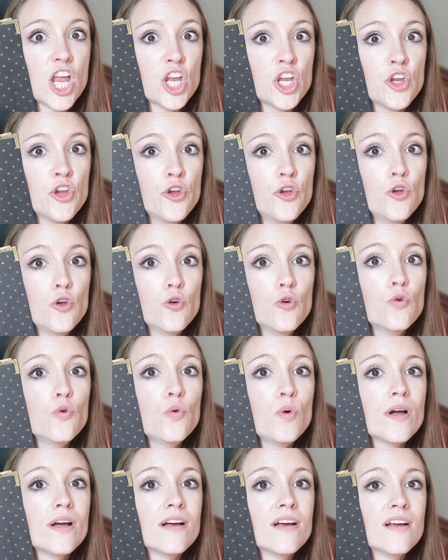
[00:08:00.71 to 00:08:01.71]

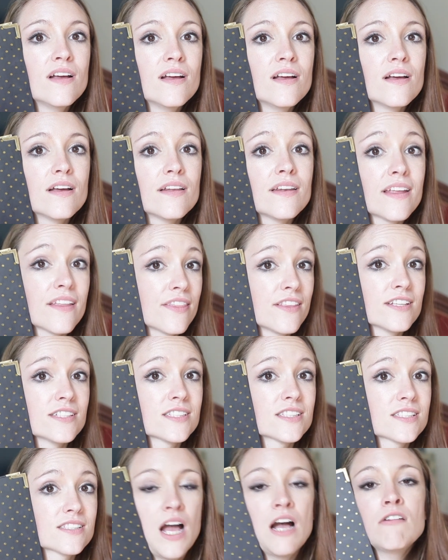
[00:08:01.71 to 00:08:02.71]
You need
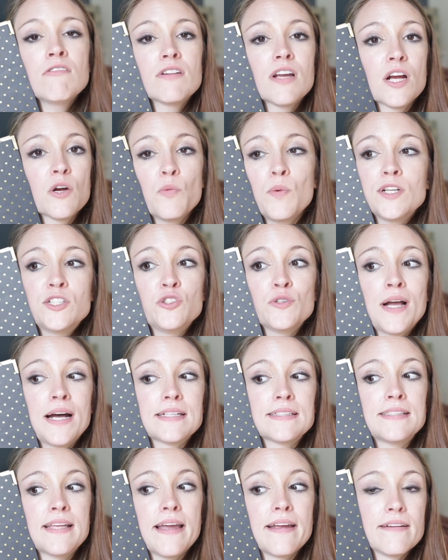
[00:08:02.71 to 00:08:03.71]
this. I don't care what you
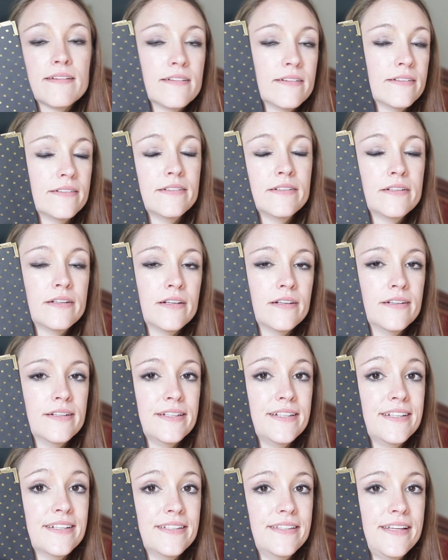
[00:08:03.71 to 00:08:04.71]
guys say.
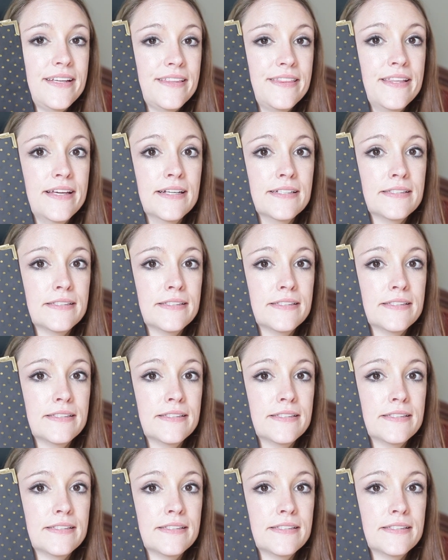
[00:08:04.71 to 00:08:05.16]
You need this.